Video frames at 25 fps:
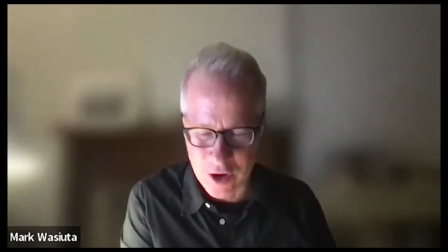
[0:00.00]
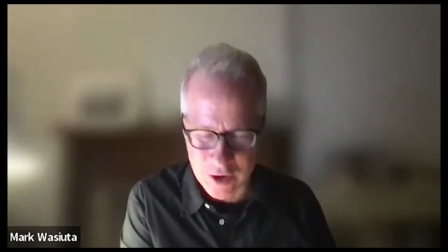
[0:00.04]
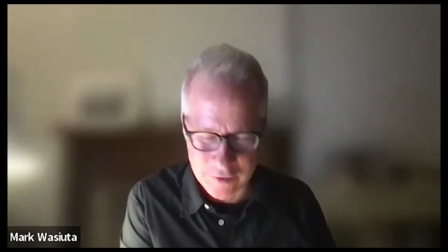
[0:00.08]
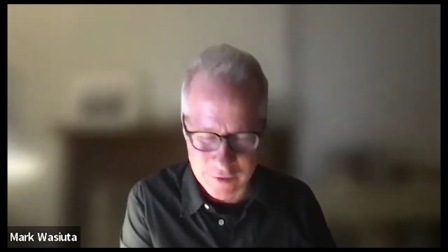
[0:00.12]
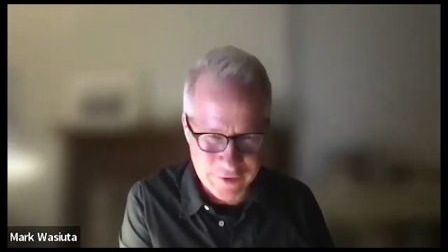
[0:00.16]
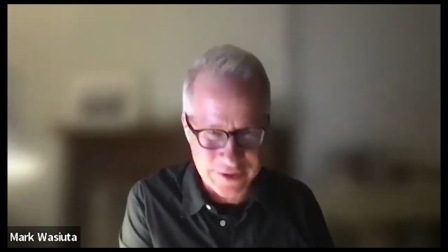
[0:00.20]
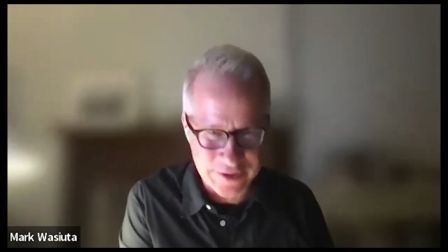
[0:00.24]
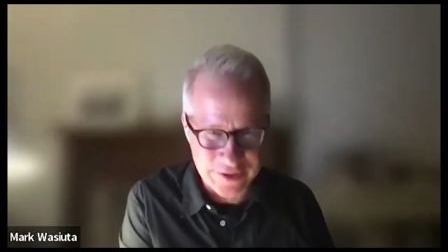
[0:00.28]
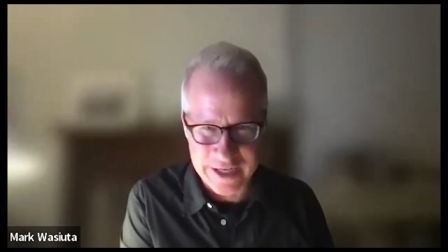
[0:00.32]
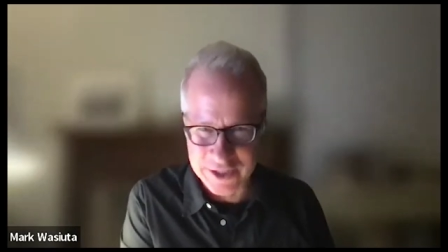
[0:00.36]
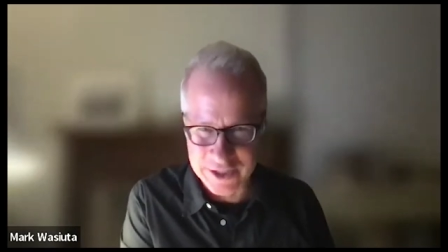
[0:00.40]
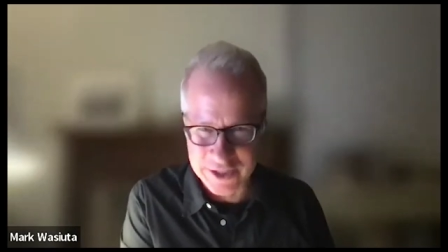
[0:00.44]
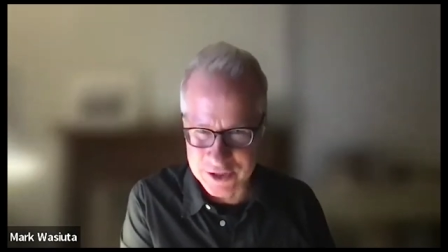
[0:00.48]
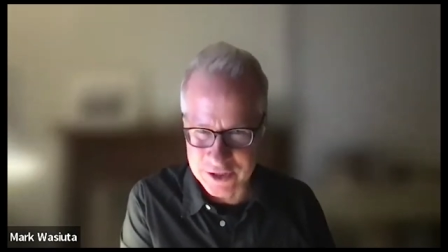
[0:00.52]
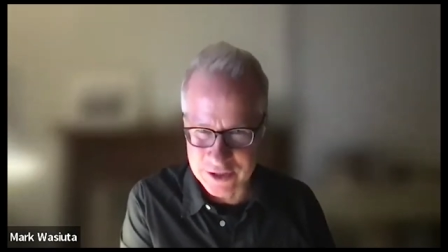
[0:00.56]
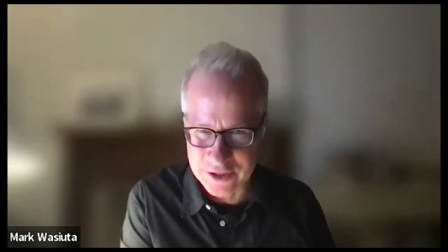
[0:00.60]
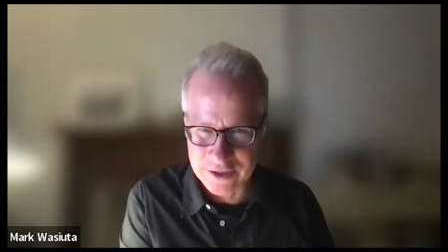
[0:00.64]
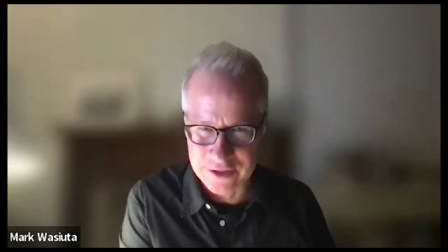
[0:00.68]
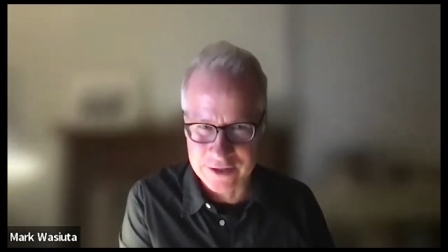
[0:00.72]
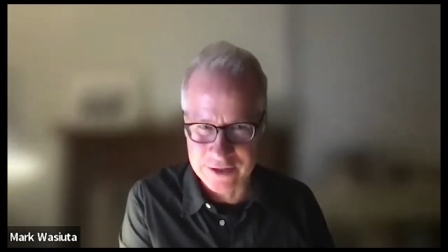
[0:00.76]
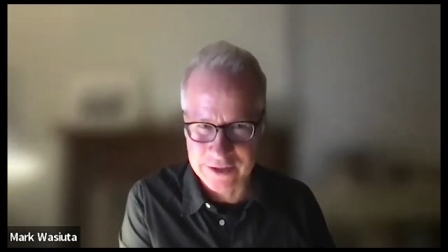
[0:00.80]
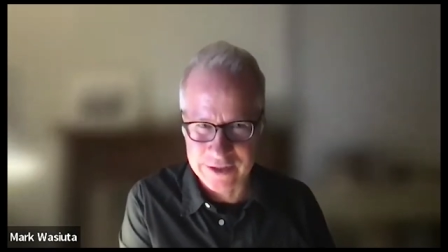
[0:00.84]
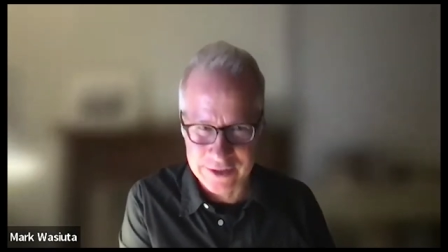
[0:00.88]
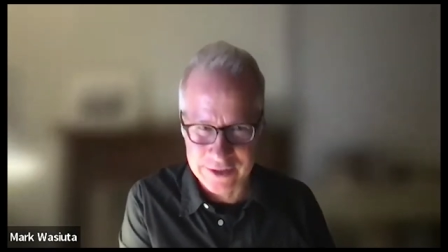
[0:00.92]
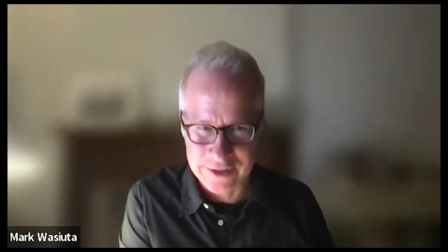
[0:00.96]

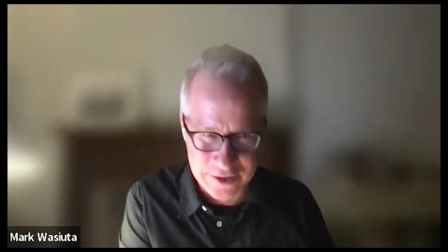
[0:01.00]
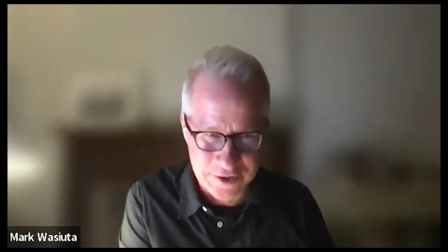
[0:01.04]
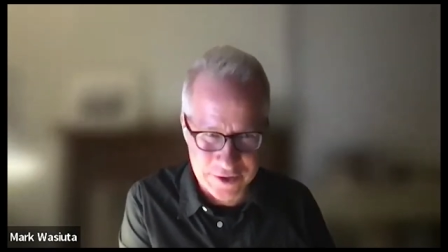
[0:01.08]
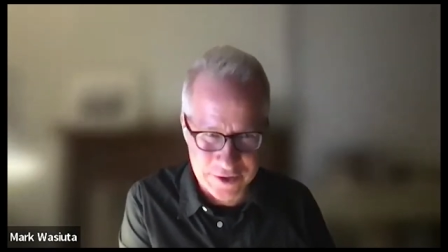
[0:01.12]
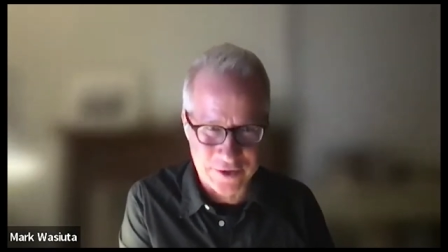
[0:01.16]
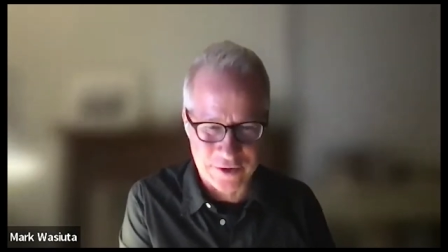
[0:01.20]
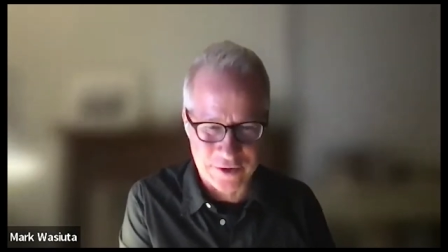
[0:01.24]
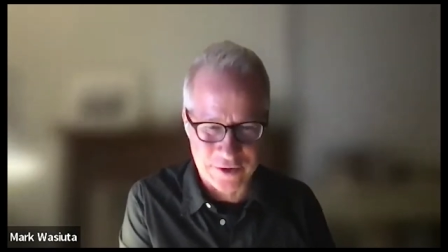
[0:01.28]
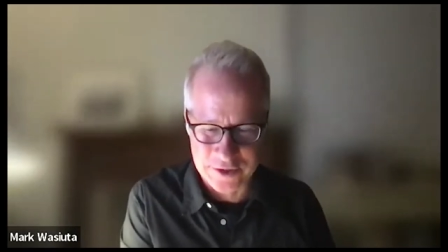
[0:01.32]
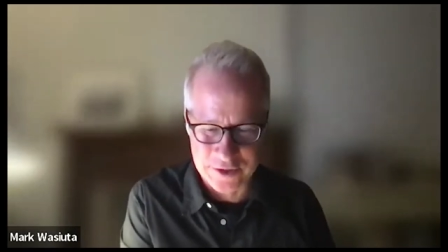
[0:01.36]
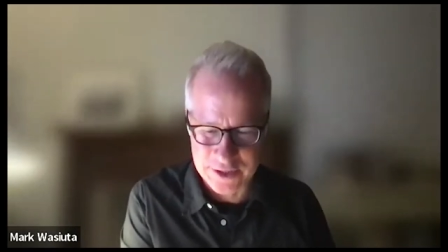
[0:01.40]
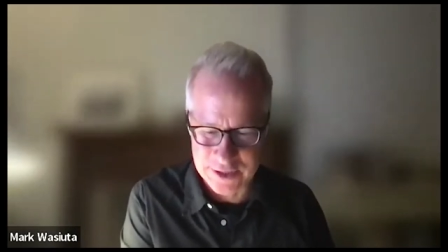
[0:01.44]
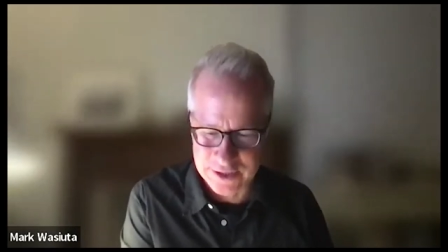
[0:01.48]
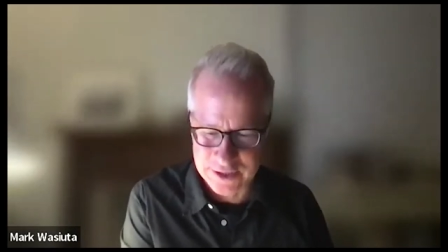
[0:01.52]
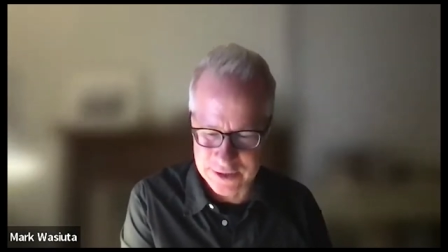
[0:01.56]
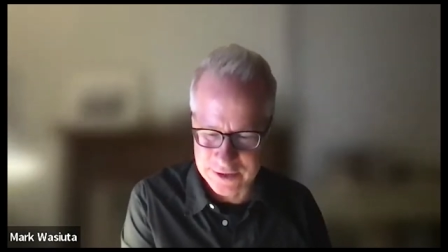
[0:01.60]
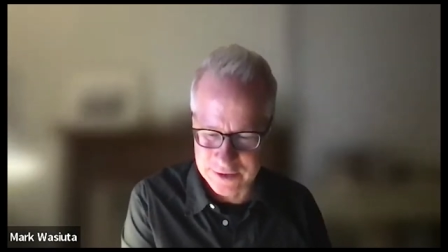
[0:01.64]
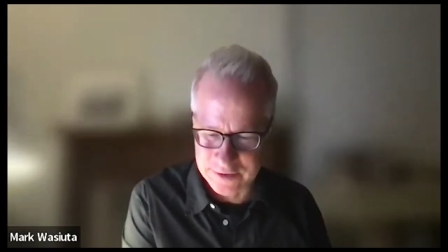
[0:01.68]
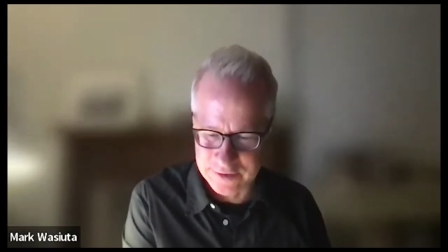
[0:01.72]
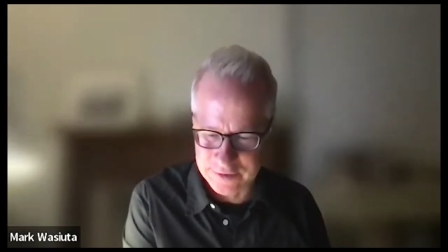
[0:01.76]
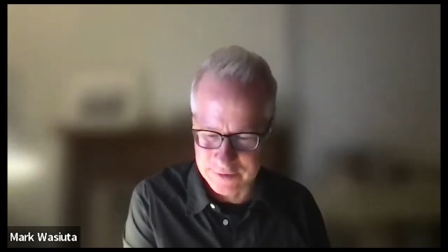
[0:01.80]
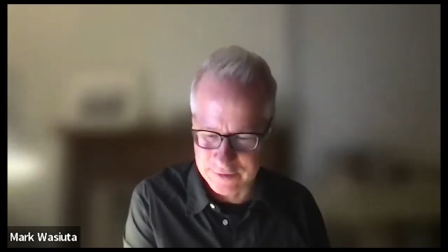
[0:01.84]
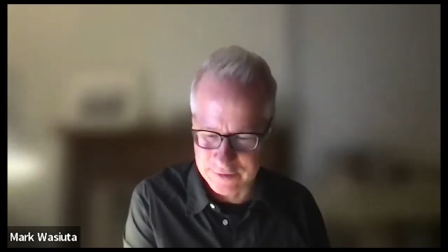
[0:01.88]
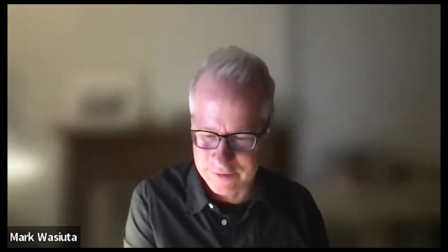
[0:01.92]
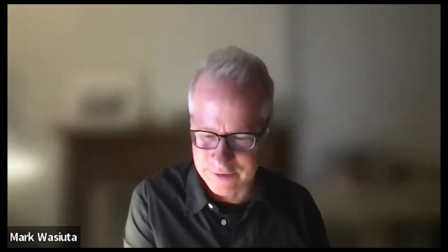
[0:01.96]
conversational and
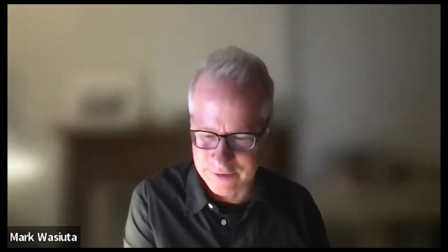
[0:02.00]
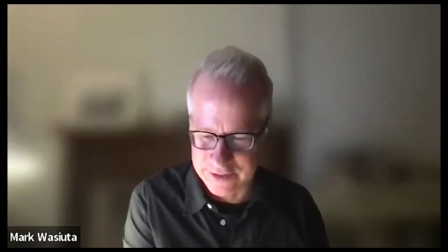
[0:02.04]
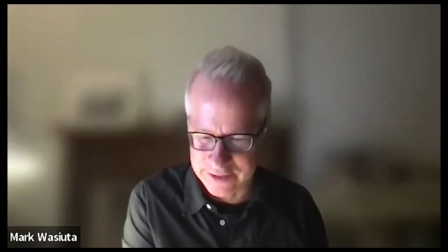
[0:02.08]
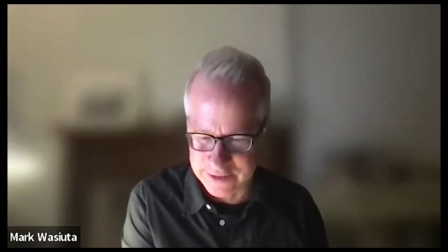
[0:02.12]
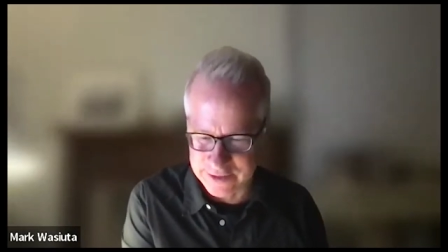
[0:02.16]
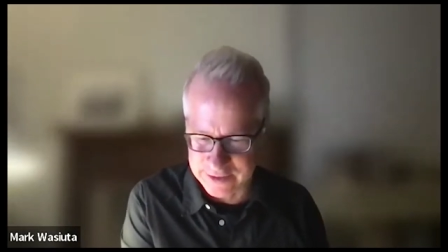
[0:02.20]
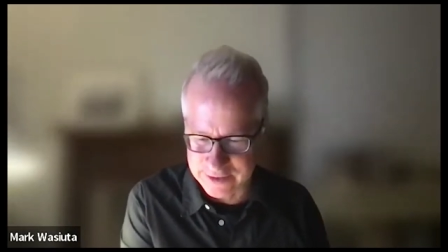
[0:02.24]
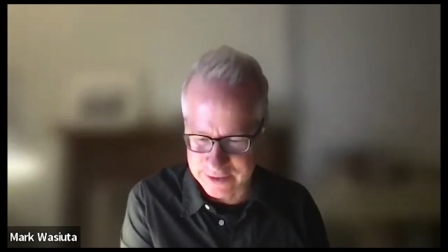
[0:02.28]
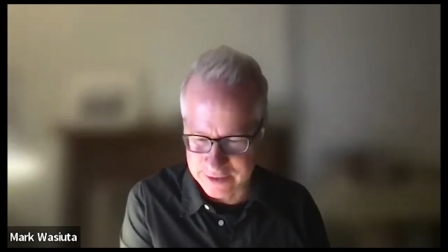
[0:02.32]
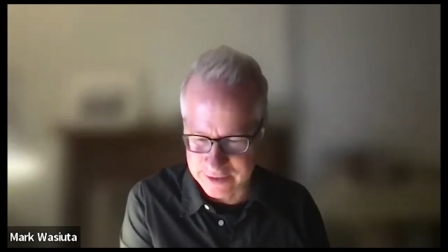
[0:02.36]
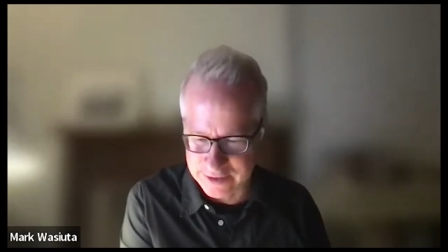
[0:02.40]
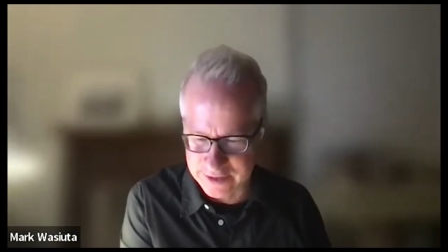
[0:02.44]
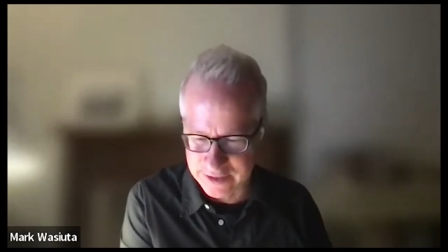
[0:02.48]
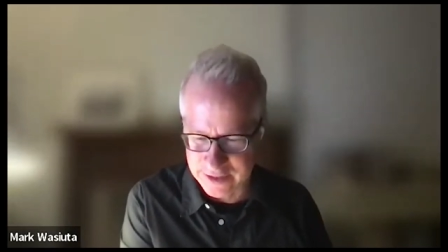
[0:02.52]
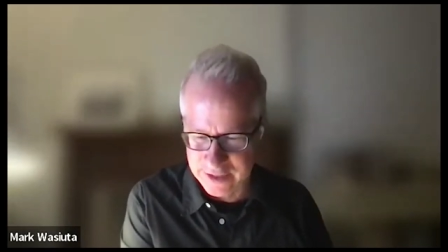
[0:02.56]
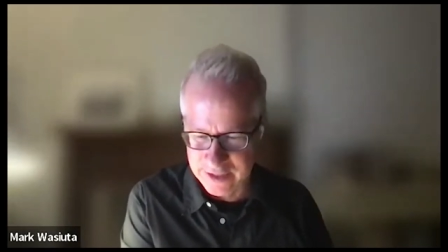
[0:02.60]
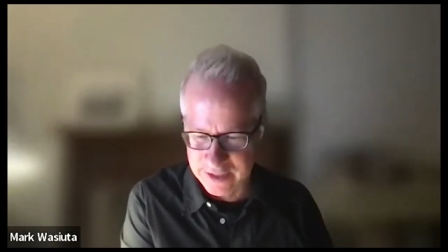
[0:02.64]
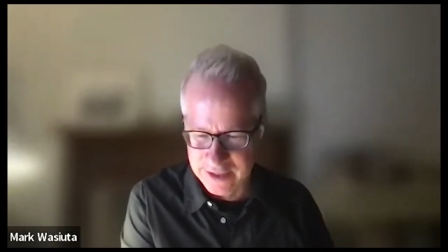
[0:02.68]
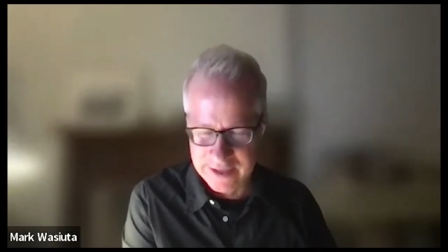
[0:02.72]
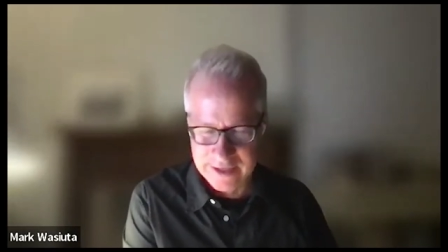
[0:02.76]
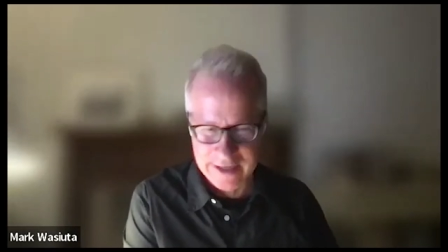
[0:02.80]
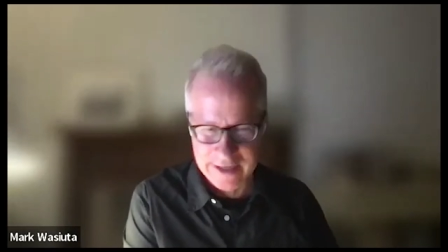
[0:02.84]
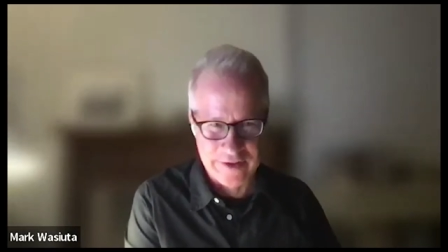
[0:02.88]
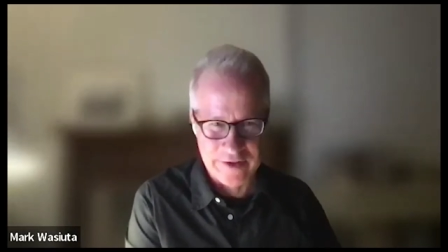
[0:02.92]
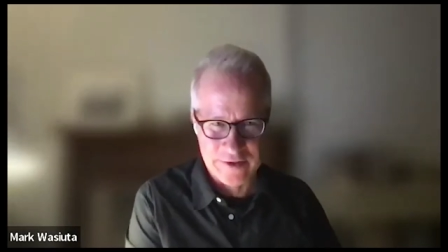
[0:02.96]
discursive and
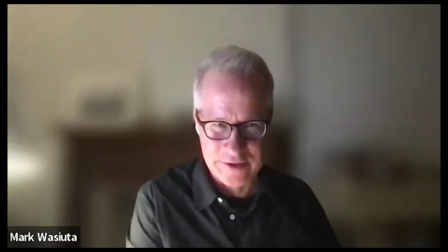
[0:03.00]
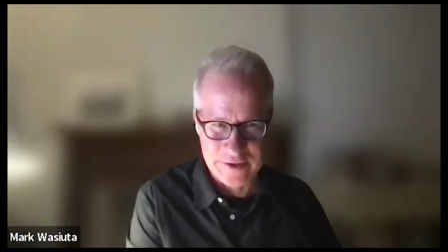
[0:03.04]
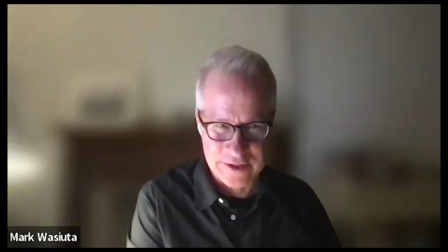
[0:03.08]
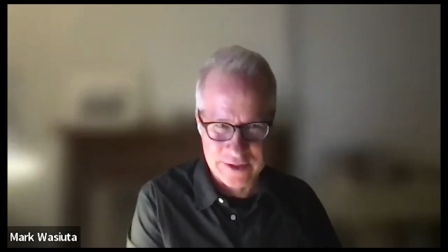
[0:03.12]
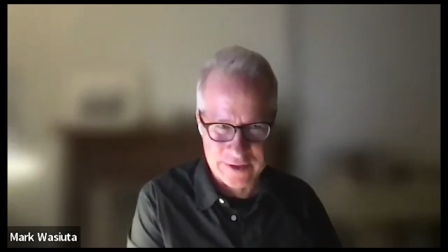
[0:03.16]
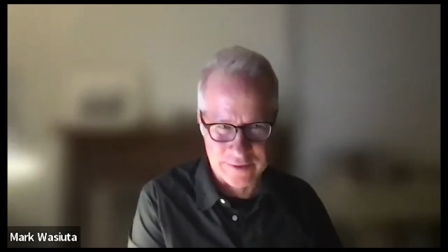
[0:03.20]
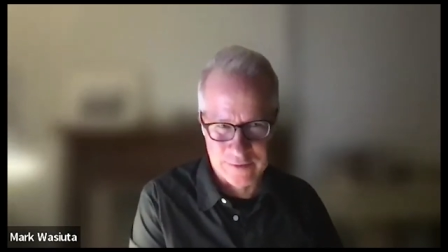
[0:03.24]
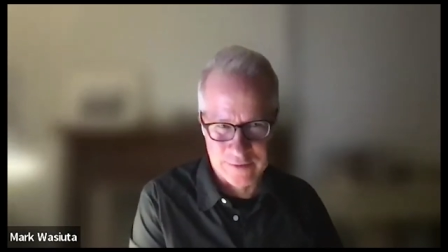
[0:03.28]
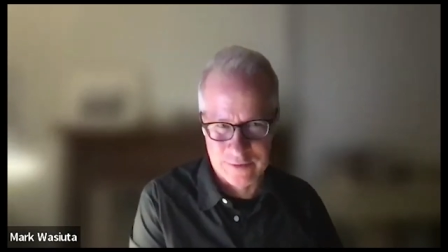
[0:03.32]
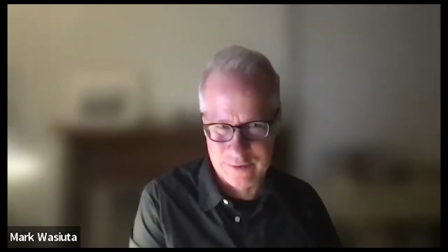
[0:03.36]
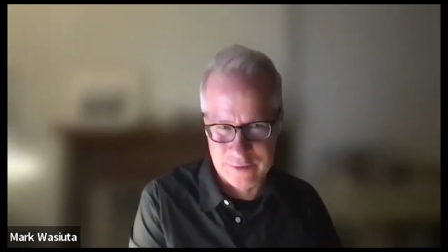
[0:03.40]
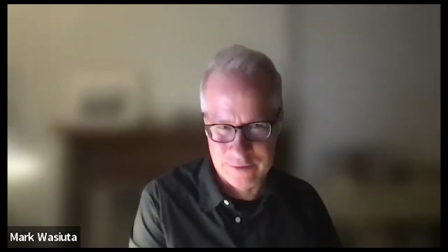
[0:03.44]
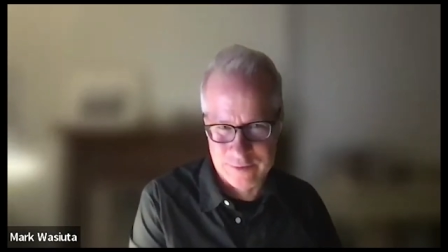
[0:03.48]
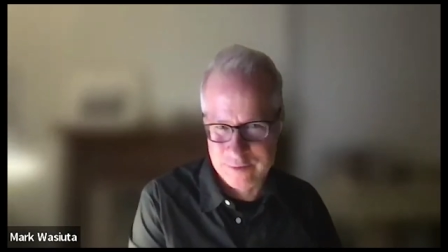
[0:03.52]
and there's a